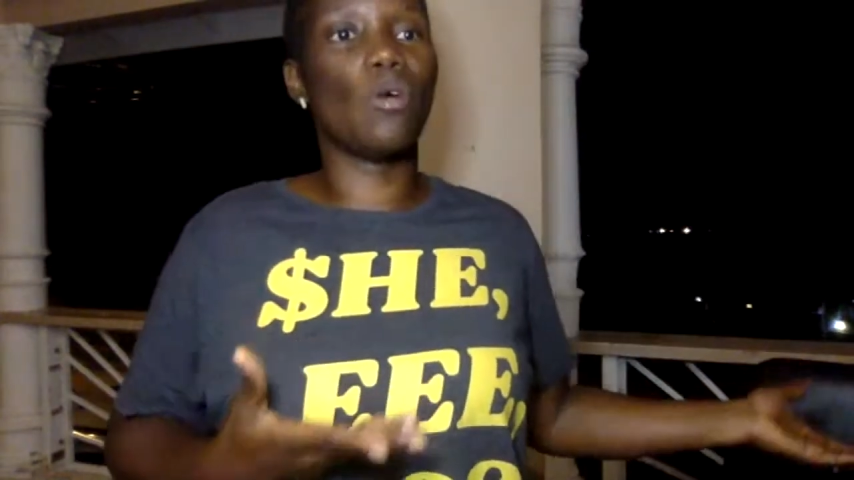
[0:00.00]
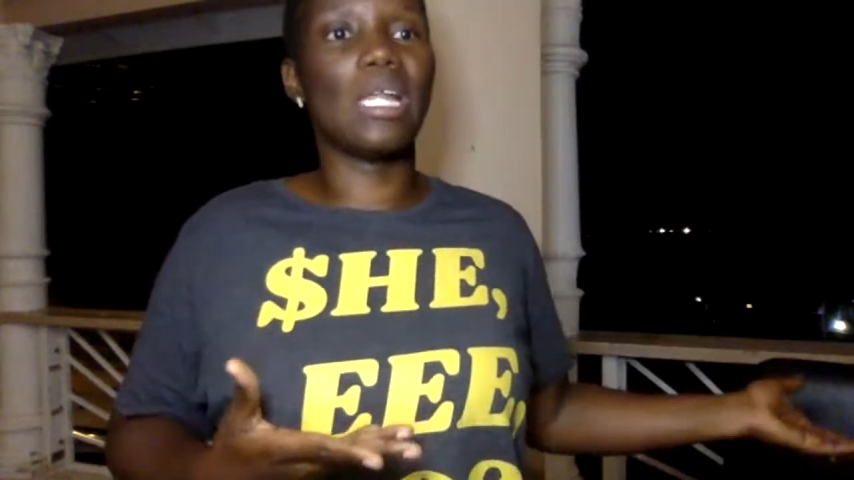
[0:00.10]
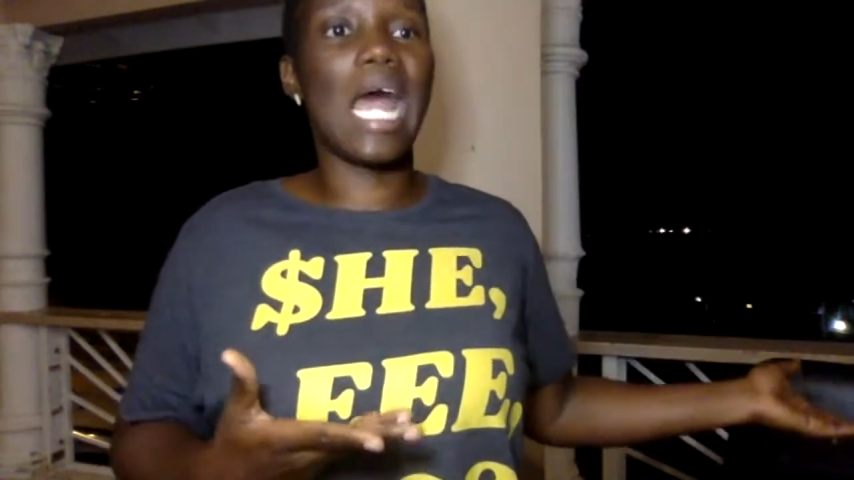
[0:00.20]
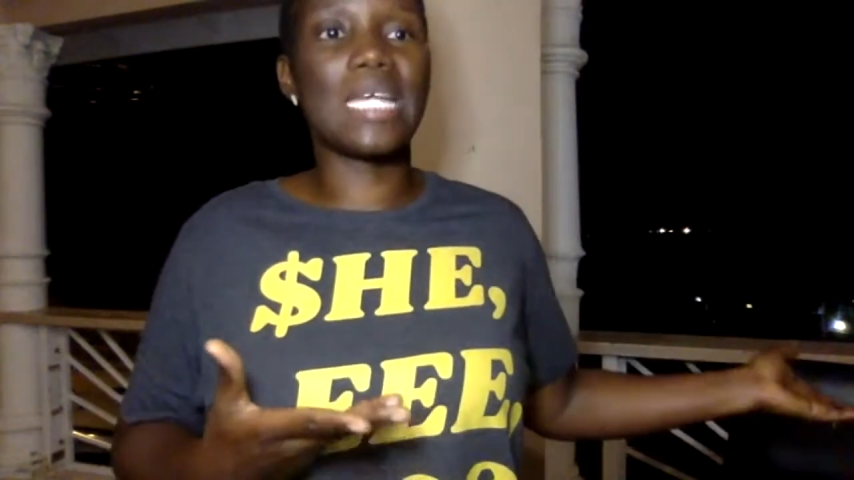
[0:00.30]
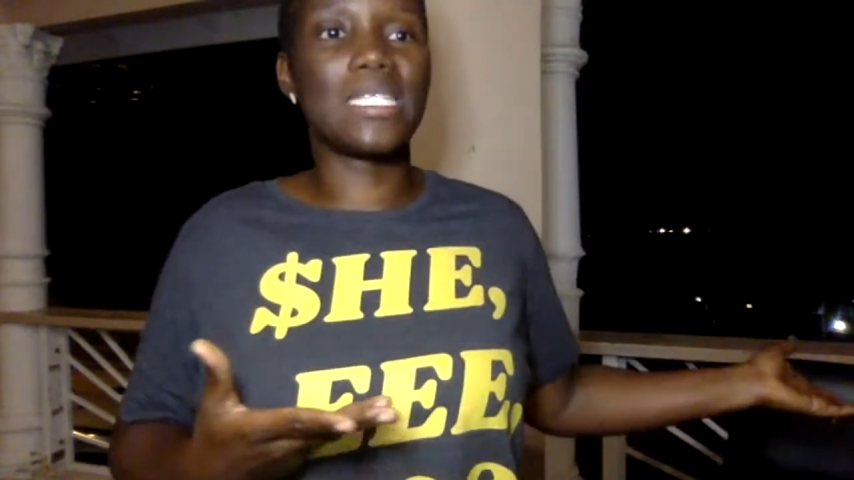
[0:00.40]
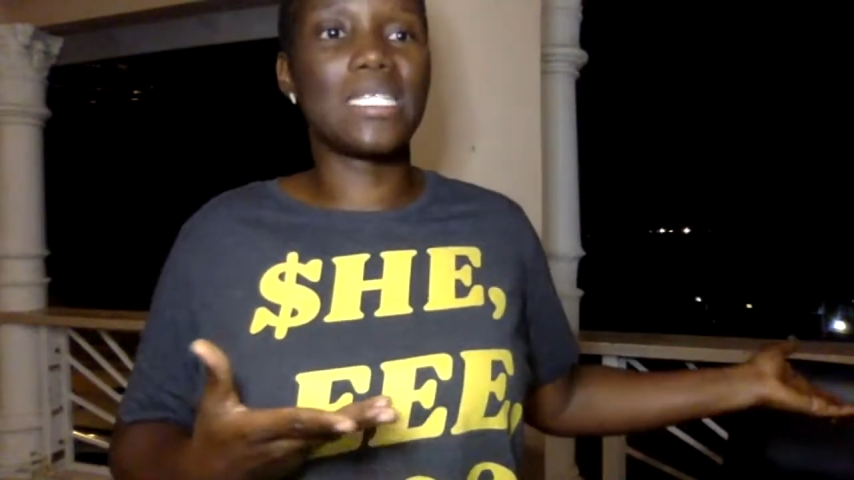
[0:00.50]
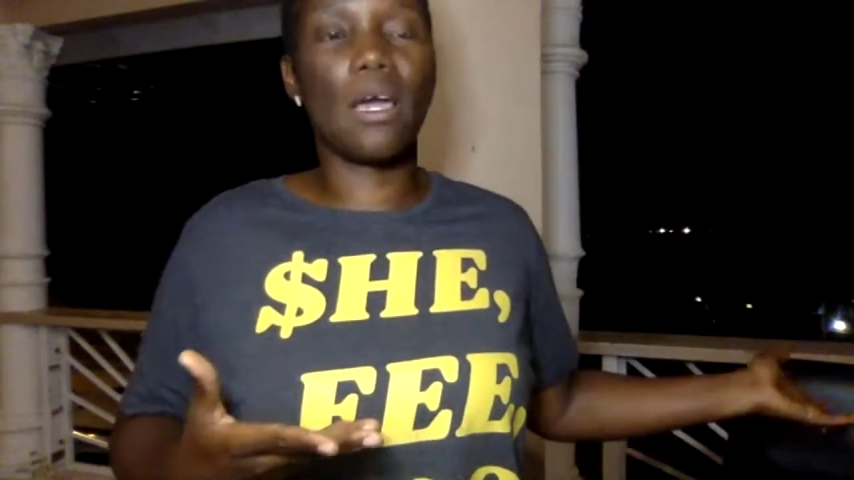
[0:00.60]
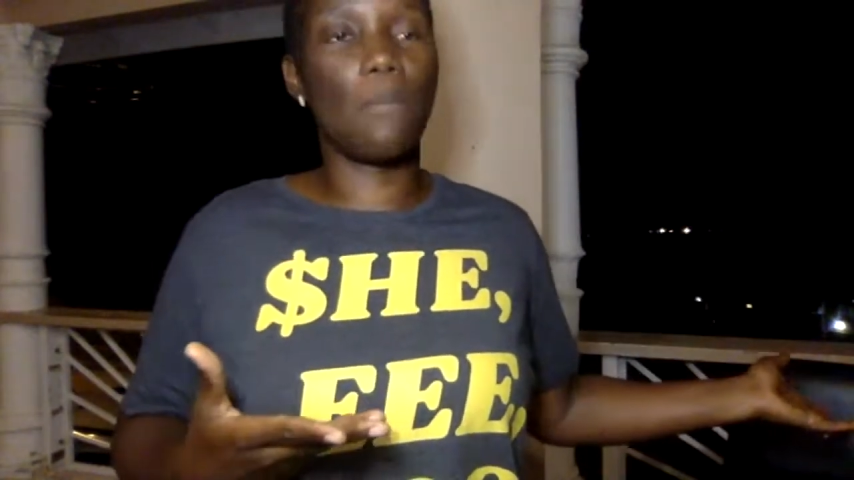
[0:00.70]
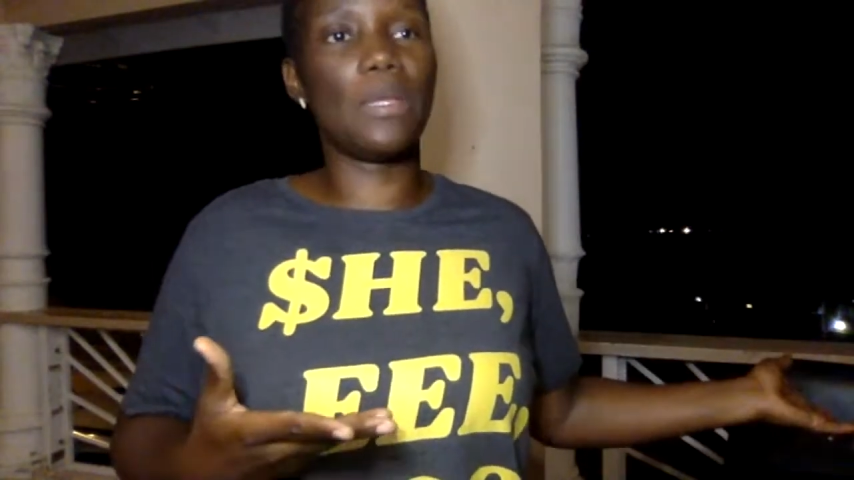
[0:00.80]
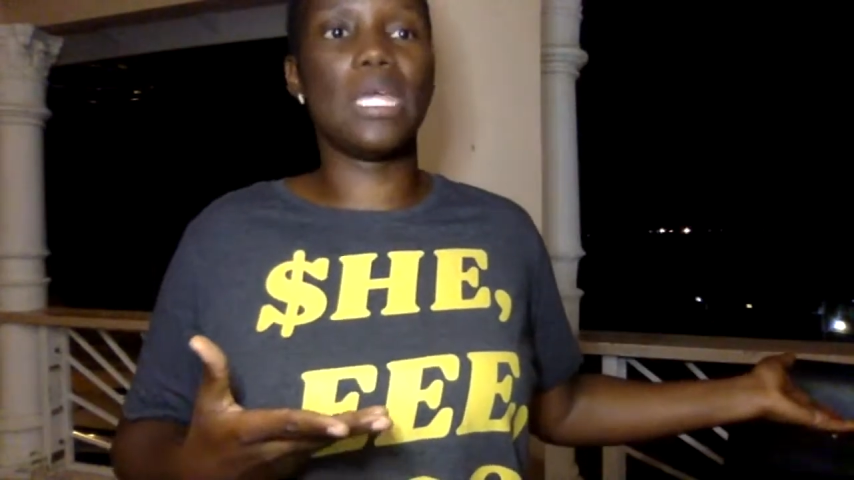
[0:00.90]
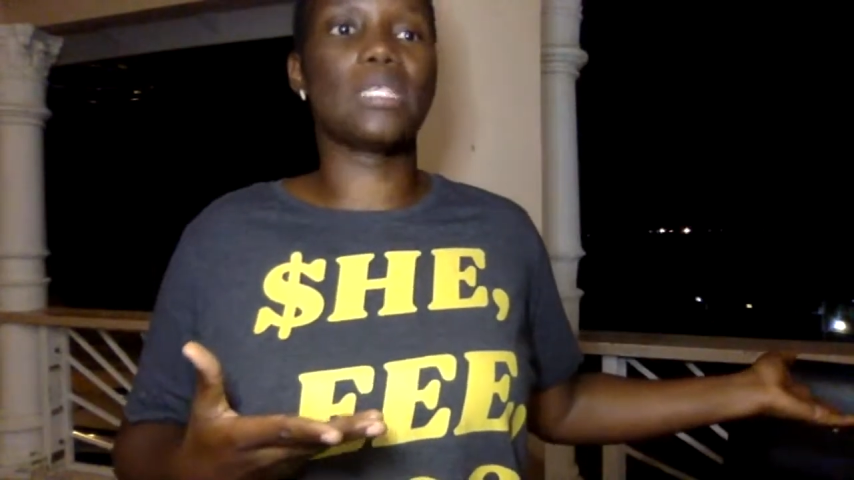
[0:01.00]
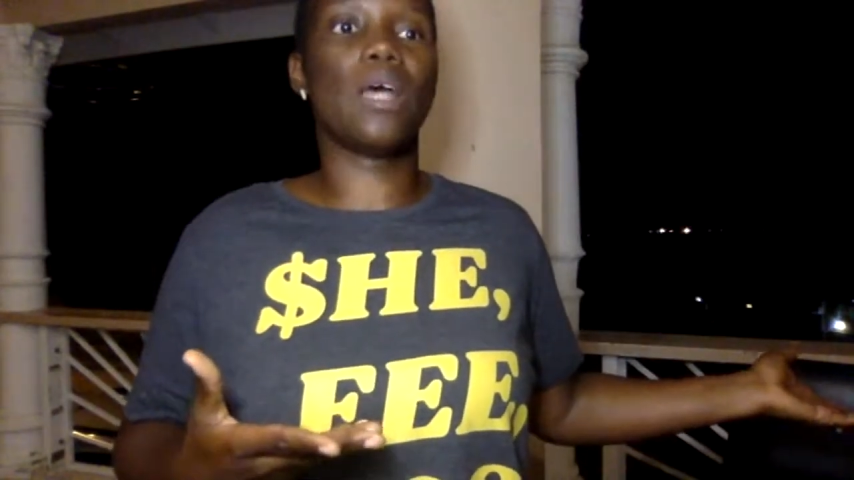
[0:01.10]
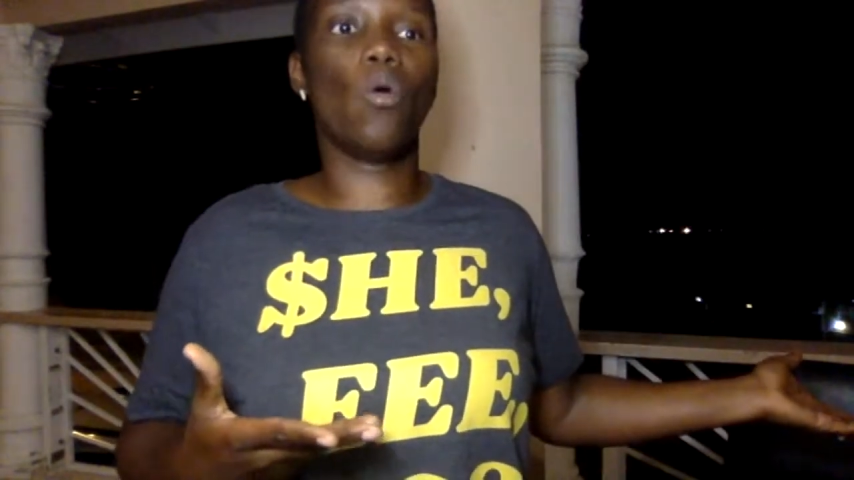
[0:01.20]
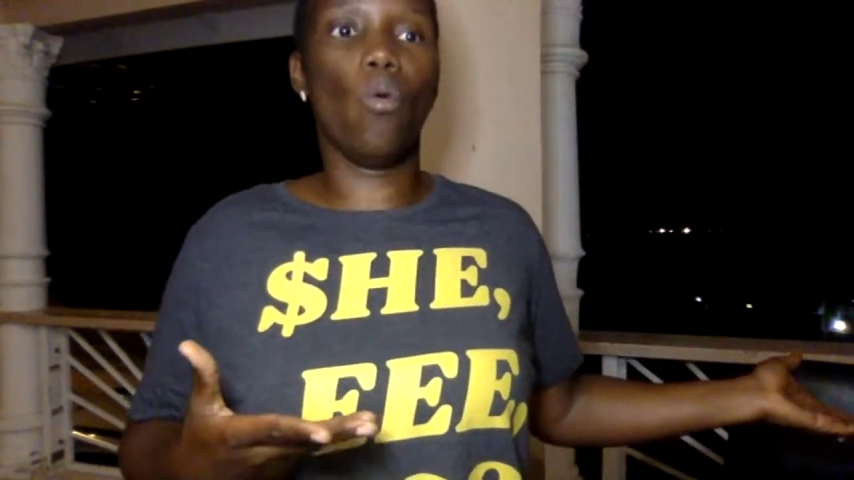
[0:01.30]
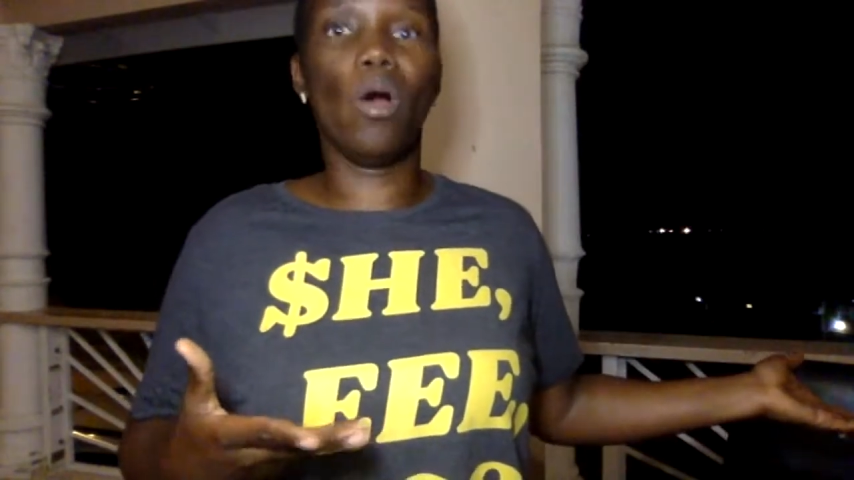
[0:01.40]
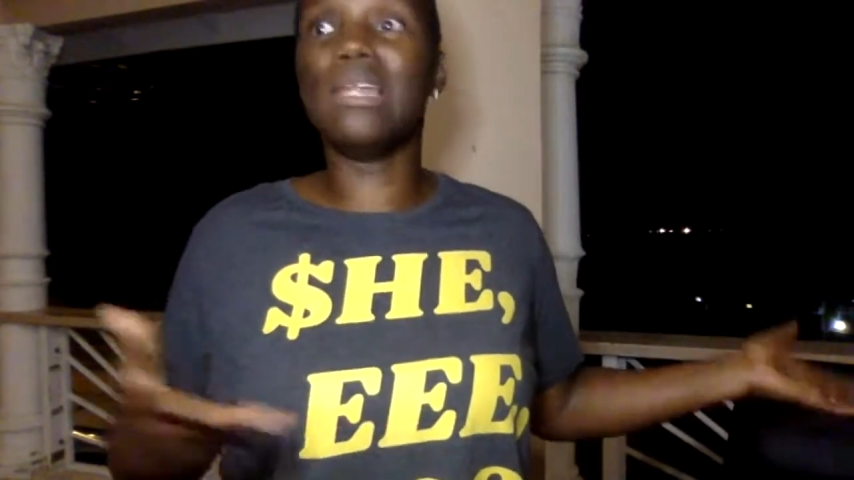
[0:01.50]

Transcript: last year, a couple of years ago.